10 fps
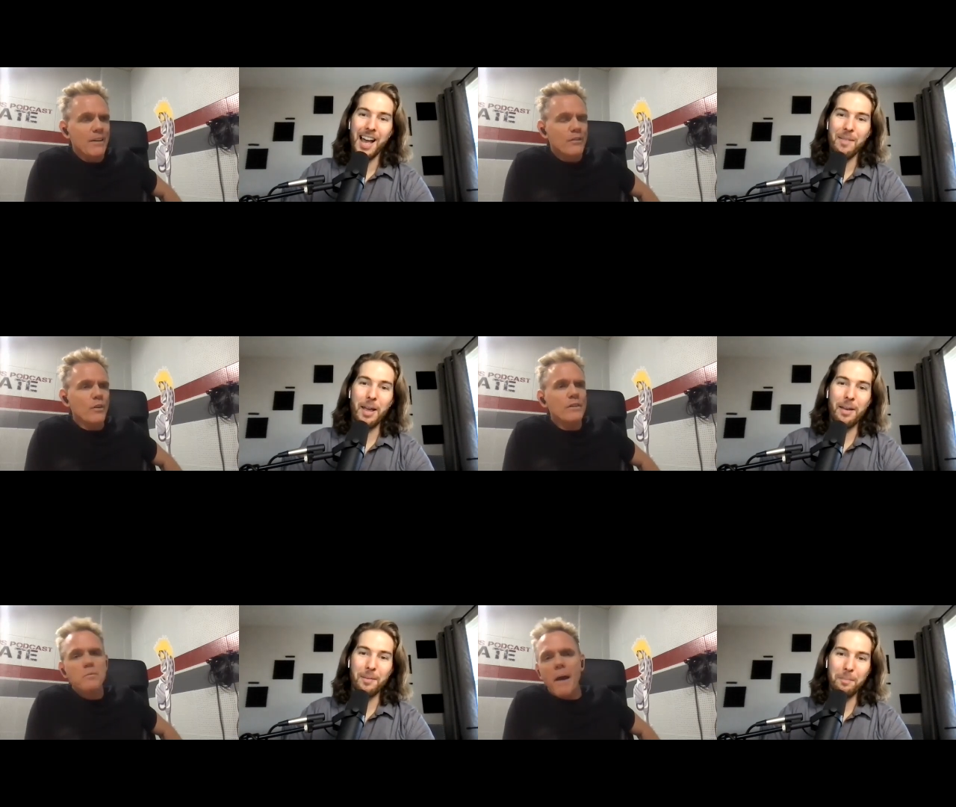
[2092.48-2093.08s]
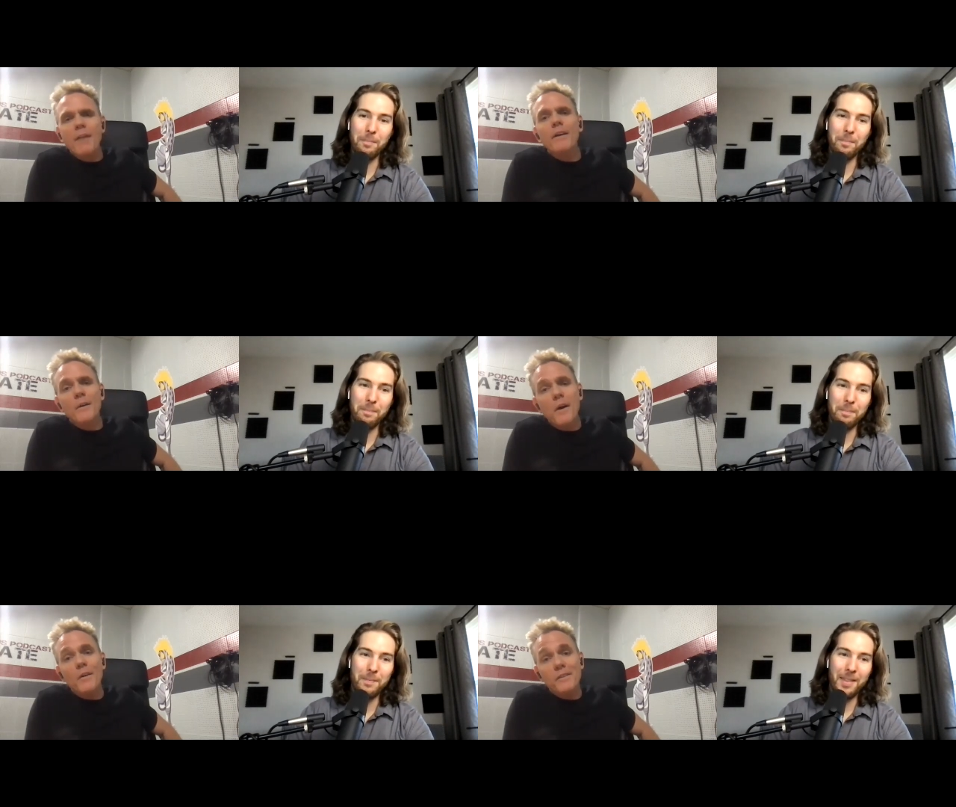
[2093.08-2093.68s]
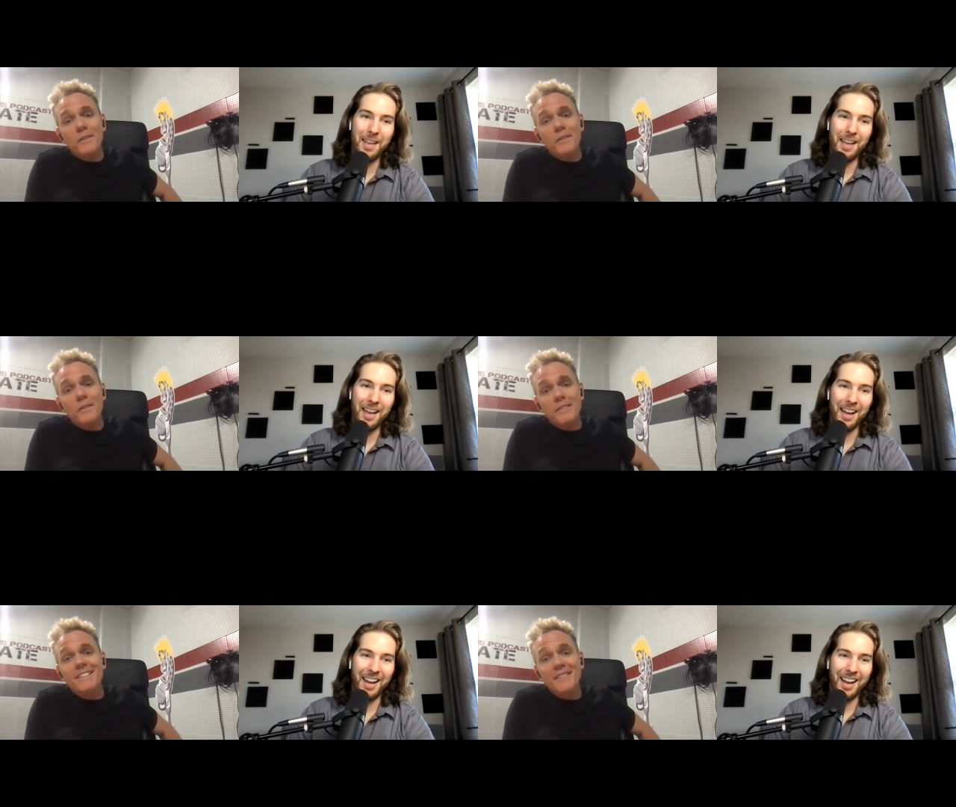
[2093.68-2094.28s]
Speaker 1: so inspiring quotes.
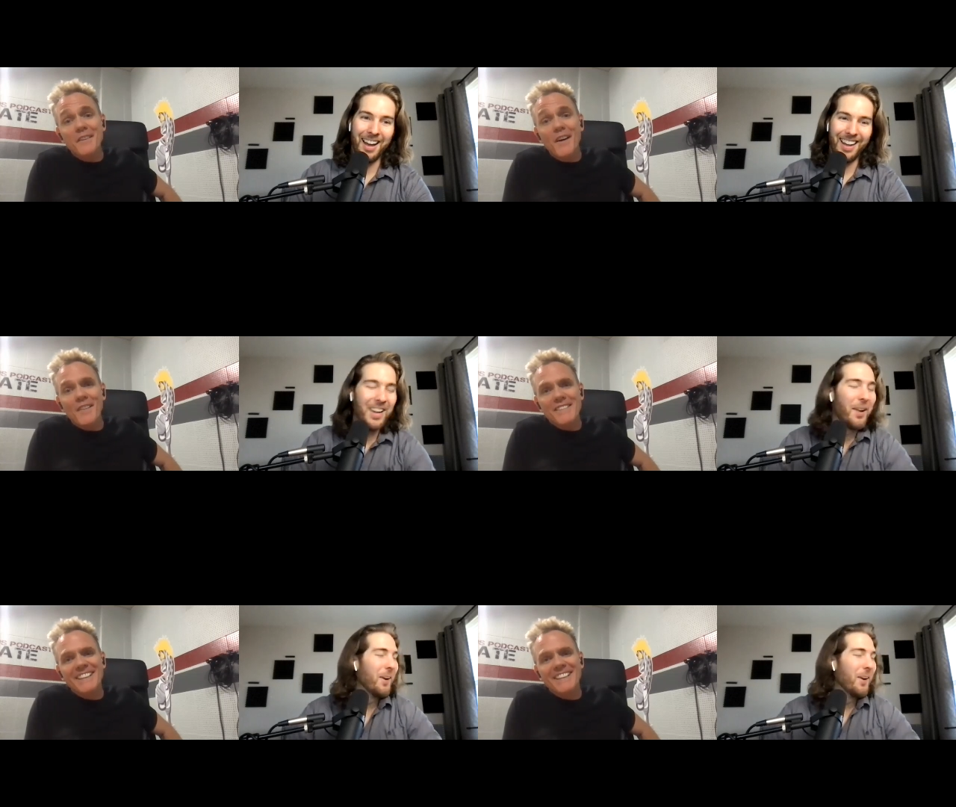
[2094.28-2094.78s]
Let's do those.